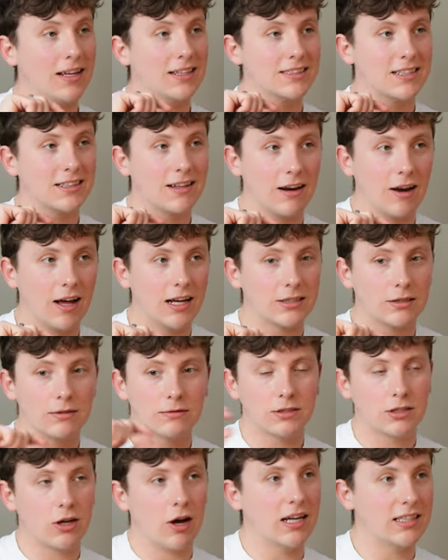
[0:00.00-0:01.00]
into the likes of
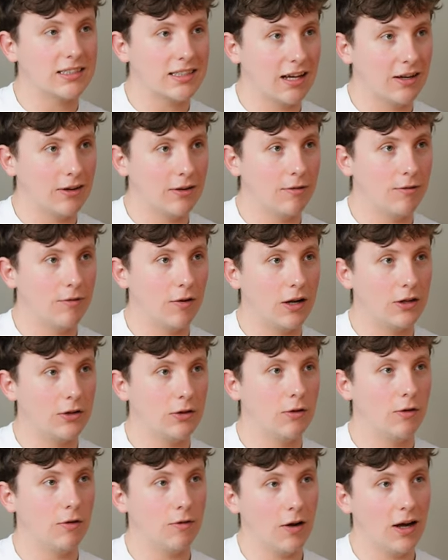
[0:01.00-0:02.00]
Skyscanner, find you
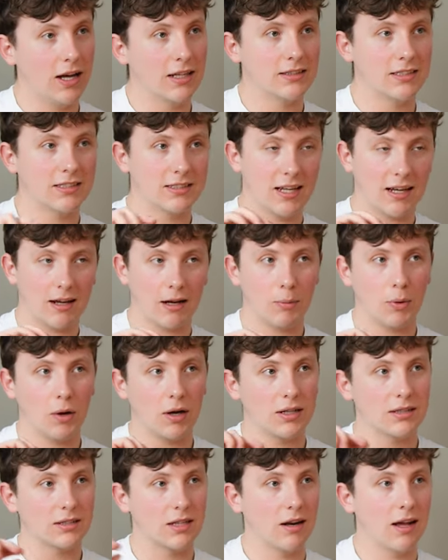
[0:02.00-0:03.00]
your flights. It's then going to
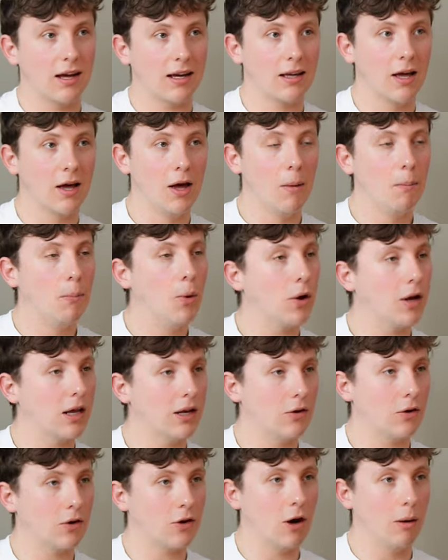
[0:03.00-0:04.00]
plug into like
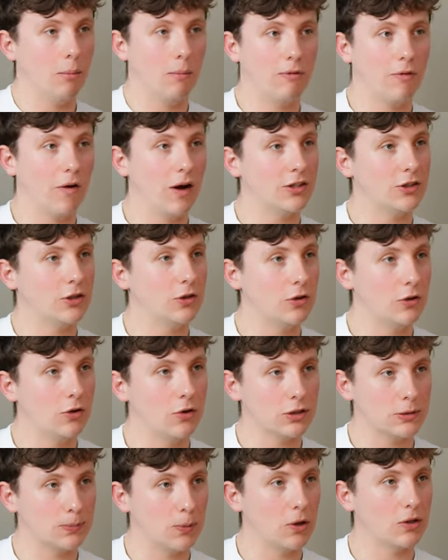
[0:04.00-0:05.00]
Booking.com, find you
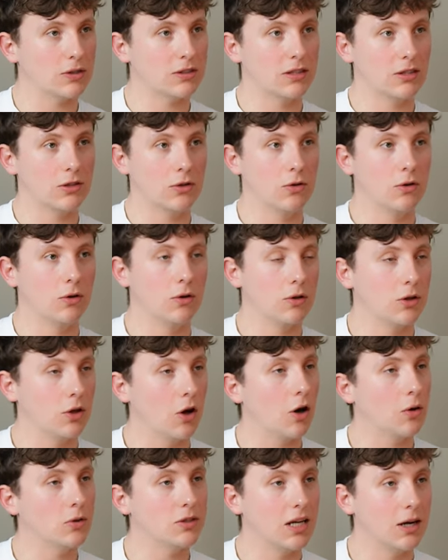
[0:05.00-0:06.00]
your spots and your
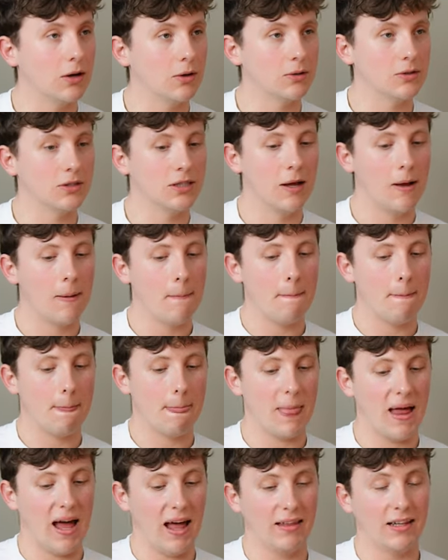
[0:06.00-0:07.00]
hotels.
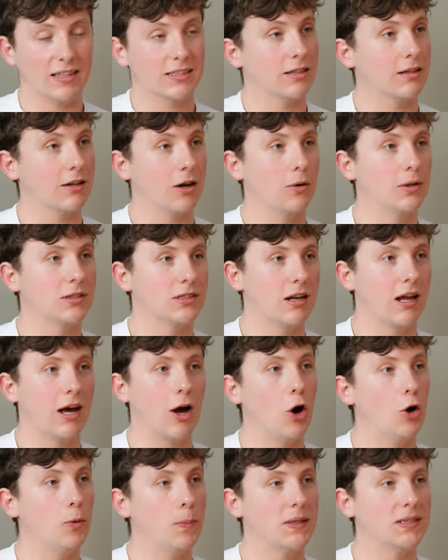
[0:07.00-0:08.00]
And then it's going to go into like
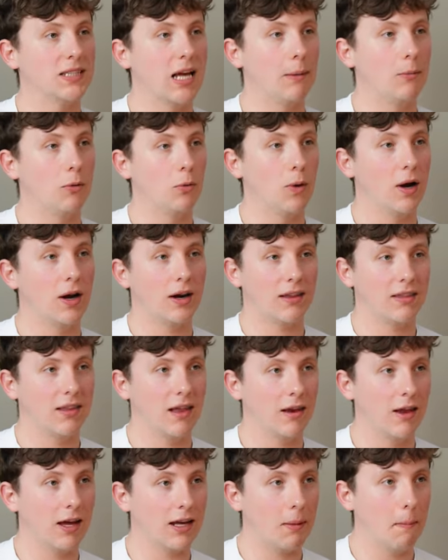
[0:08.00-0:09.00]
OpenTable where it can
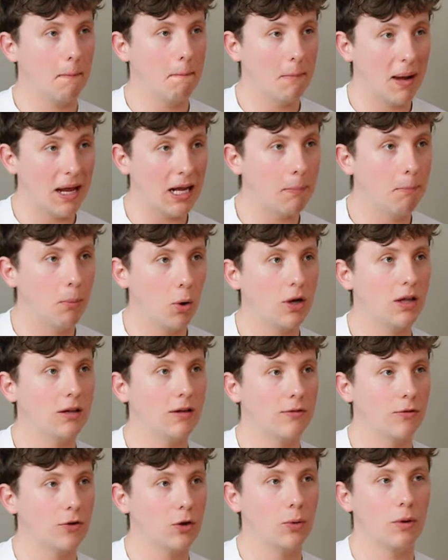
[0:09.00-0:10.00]
then like make
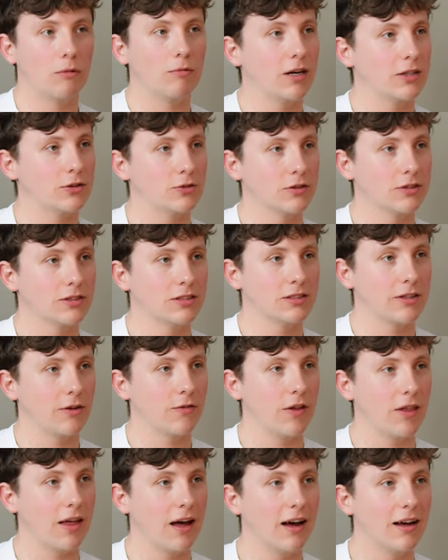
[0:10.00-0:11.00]
bookings for you at restaurants and
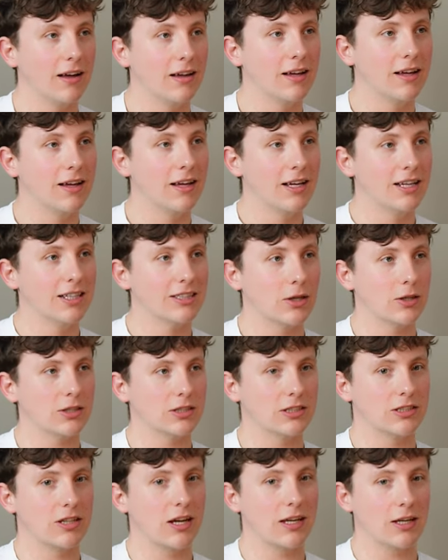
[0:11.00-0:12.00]
stuff like that. So it's
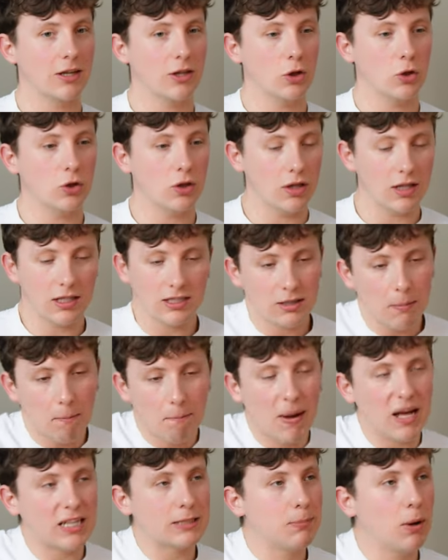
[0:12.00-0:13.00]
just like, it's the
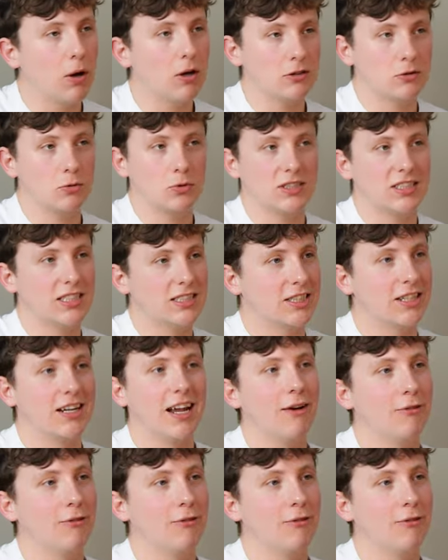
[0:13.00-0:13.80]
best personal assistant